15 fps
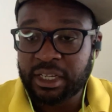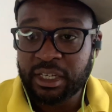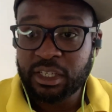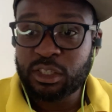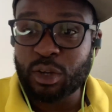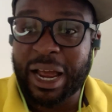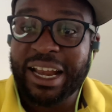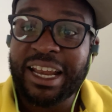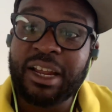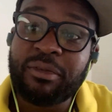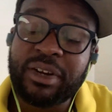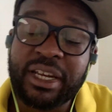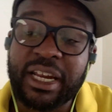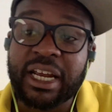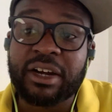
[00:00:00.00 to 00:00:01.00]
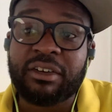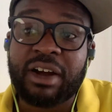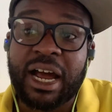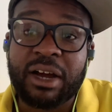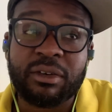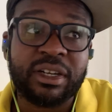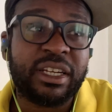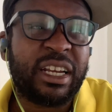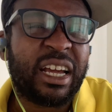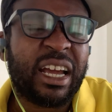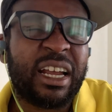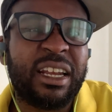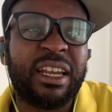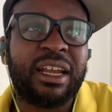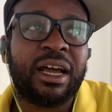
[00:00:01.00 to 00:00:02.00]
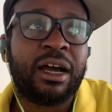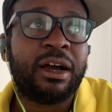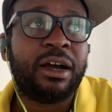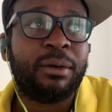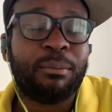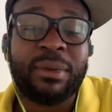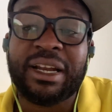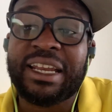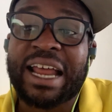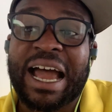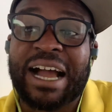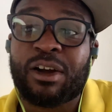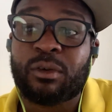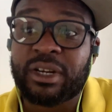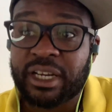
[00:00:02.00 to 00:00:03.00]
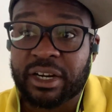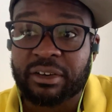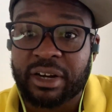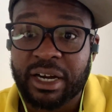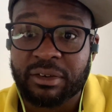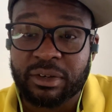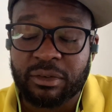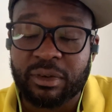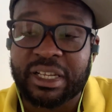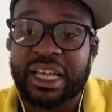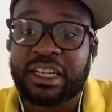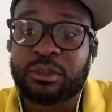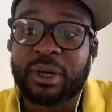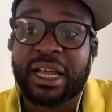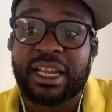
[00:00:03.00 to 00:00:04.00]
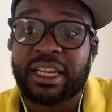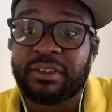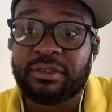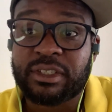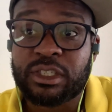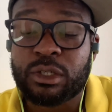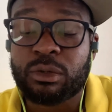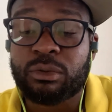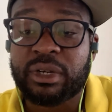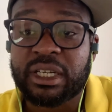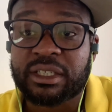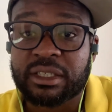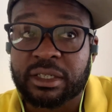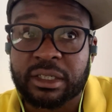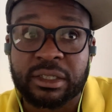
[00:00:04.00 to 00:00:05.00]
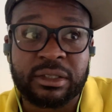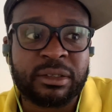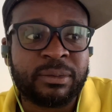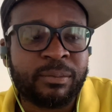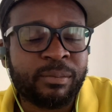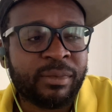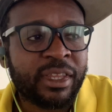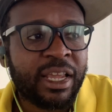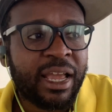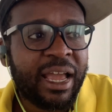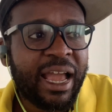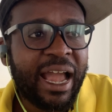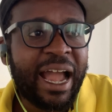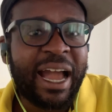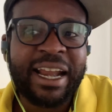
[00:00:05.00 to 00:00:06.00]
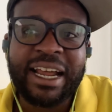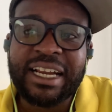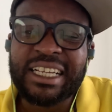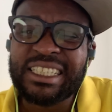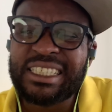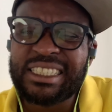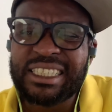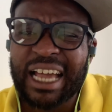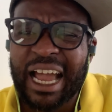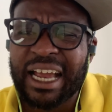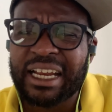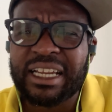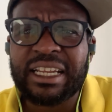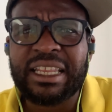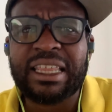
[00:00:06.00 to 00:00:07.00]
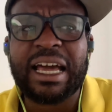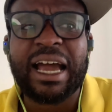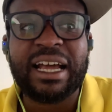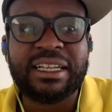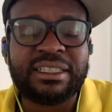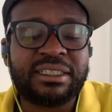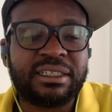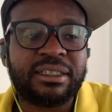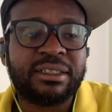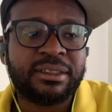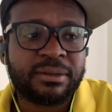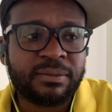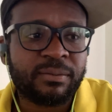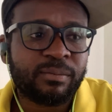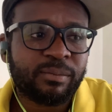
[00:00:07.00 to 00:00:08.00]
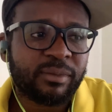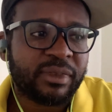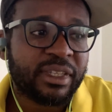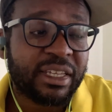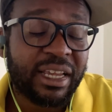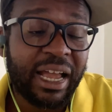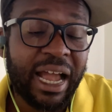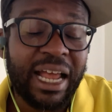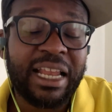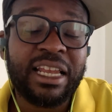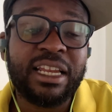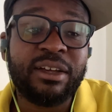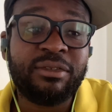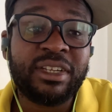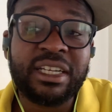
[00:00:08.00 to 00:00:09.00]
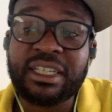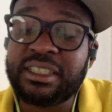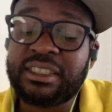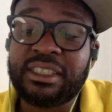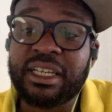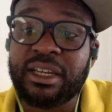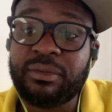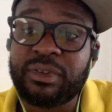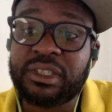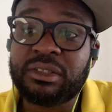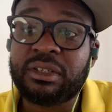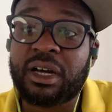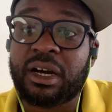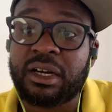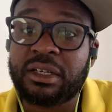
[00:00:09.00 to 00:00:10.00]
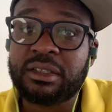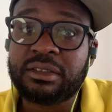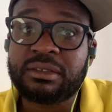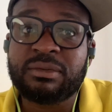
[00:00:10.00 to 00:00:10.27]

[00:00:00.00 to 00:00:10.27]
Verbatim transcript: So I live in Nicaragua, in uh, Managua, Nicaragua. Well, that's where I lived two weeks ago. And I decided that I lived in a city for too long.